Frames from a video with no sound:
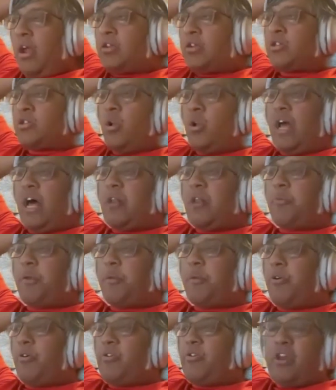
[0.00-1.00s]
So a lot of
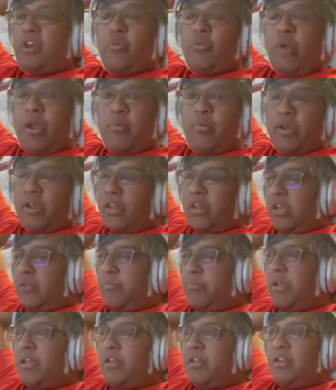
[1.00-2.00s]
people, they're right-wing like
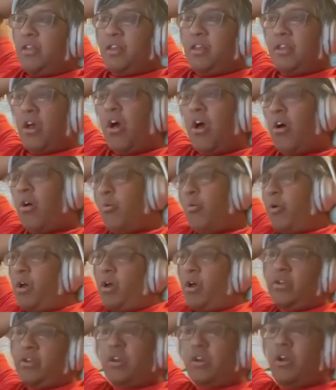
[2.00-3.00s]
me, and they think, oh,
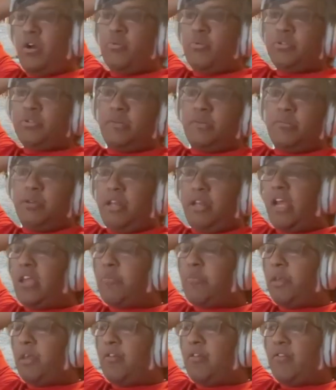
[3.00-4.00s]
well, you know, Razib will
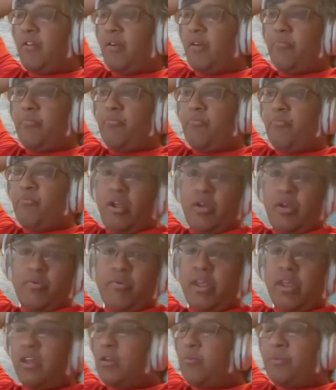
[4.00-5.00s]
like me because I'm
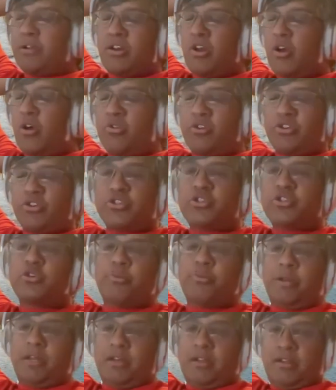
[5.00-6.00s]
right-wing. And I'm like, no, you're
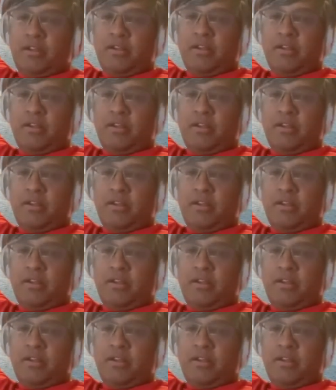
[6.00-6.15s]
stupid.